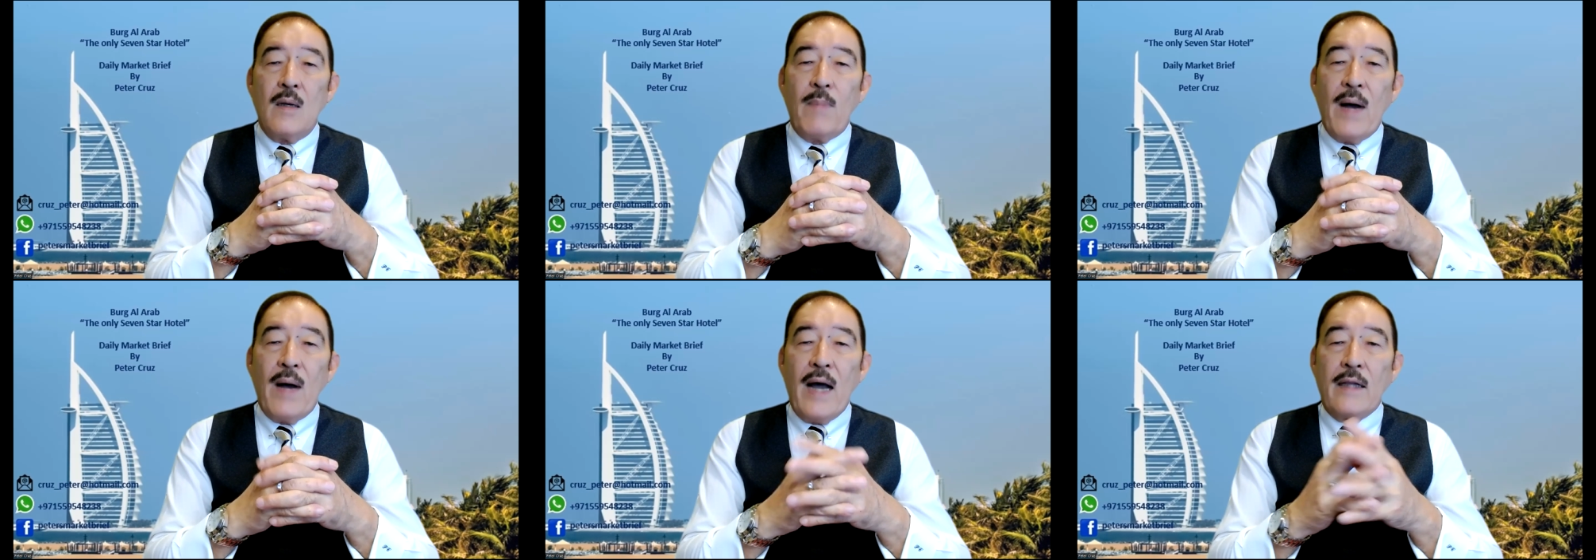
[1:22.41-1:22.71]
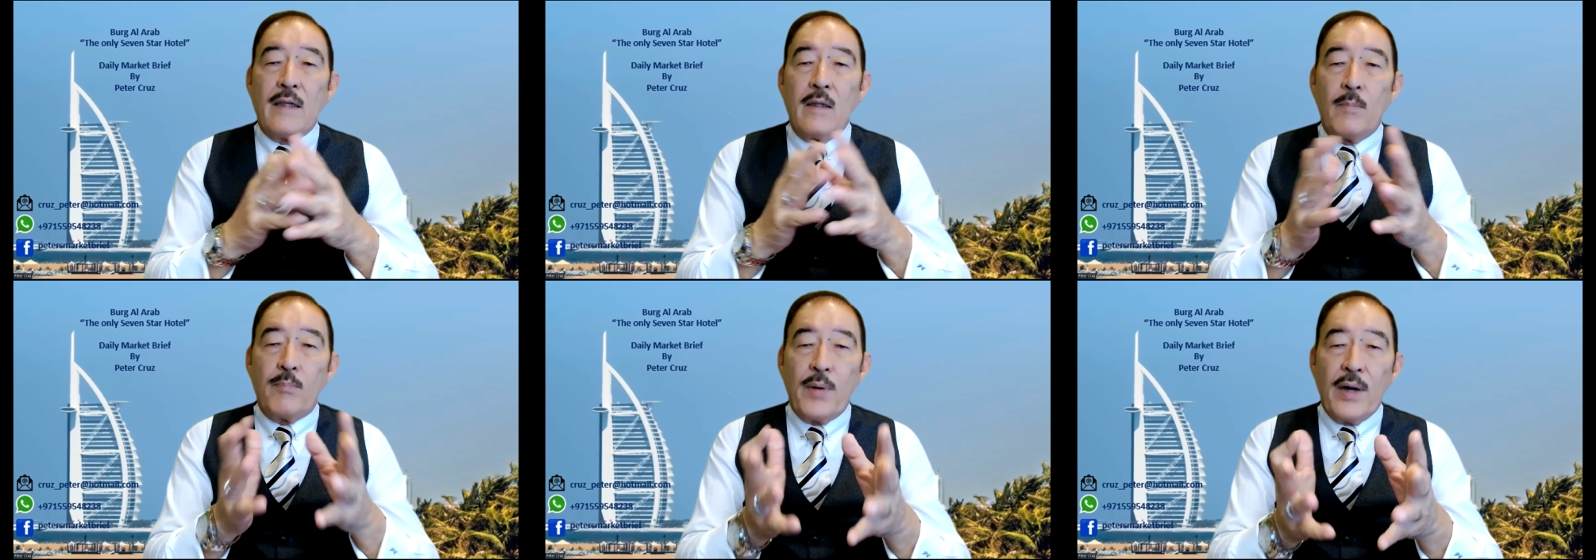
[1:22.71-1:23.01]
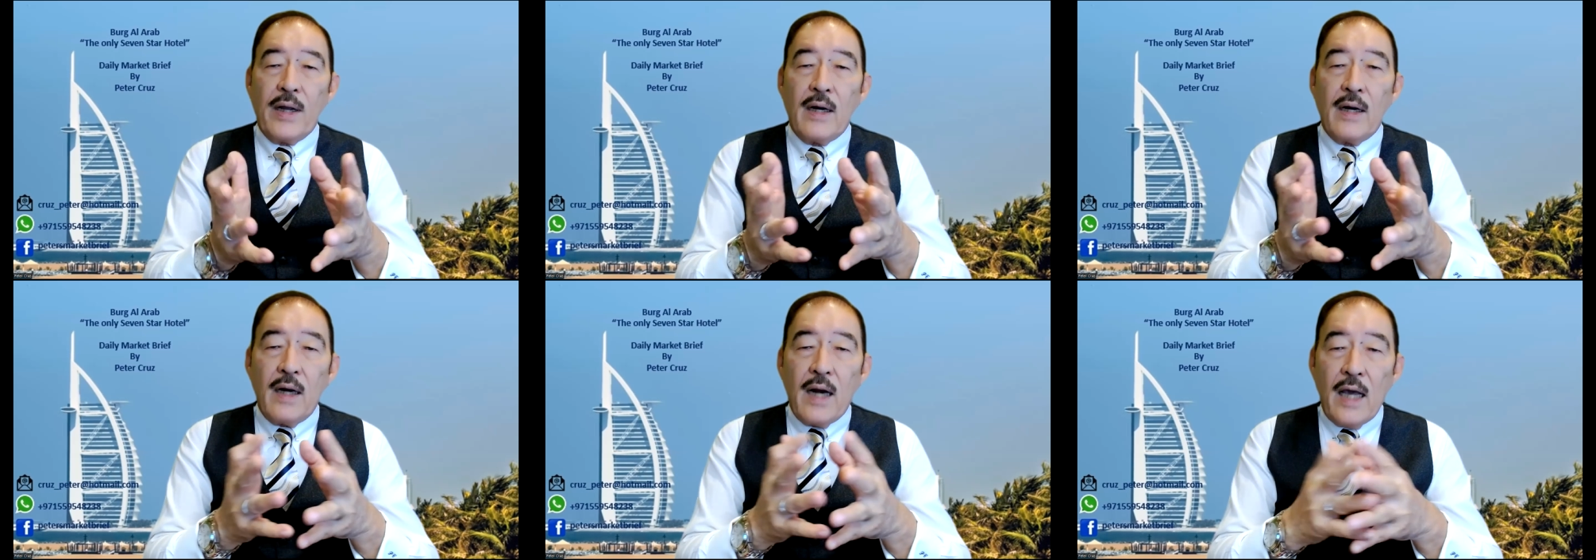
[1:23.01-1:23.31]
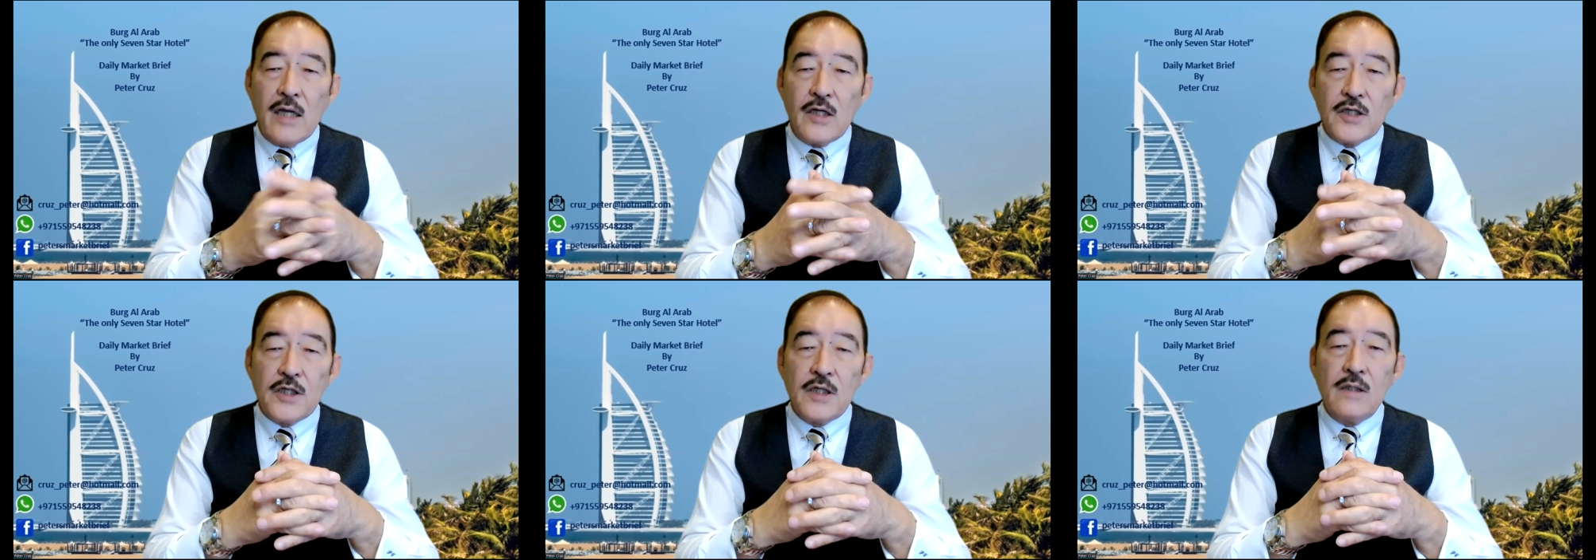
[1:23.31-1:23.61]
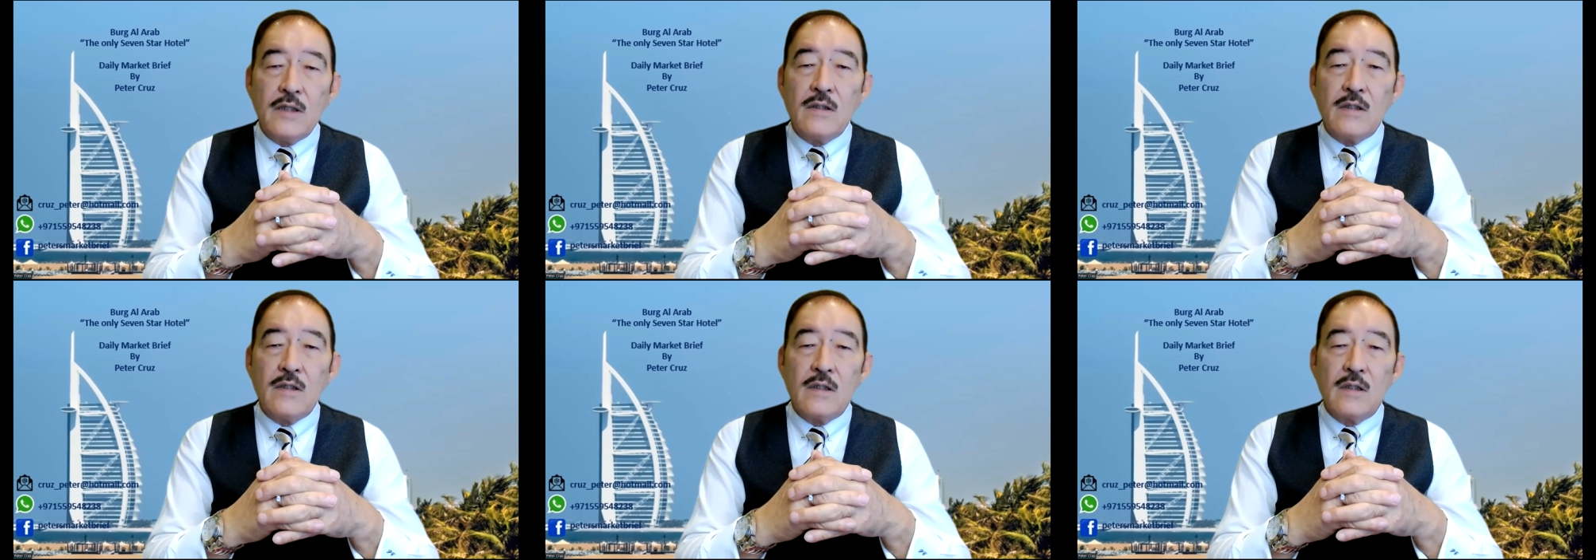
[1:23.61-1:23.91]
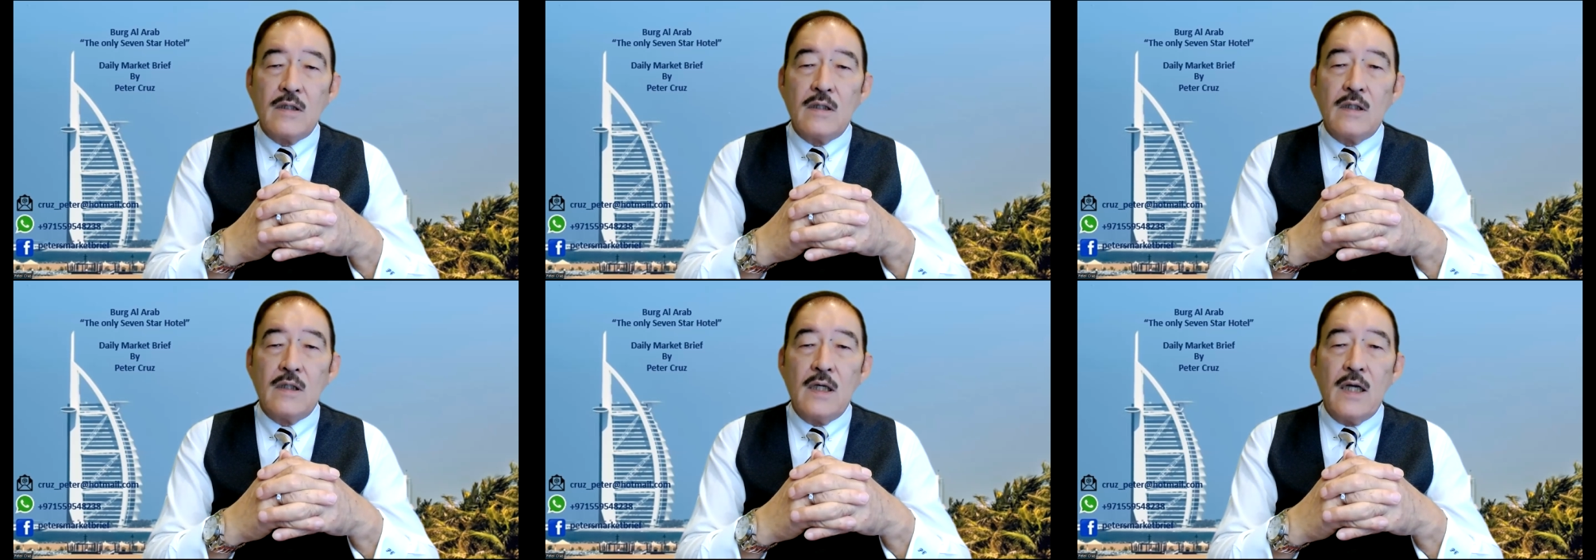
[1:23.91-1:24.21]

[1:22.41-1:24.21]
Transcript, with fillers: by the BRIC nations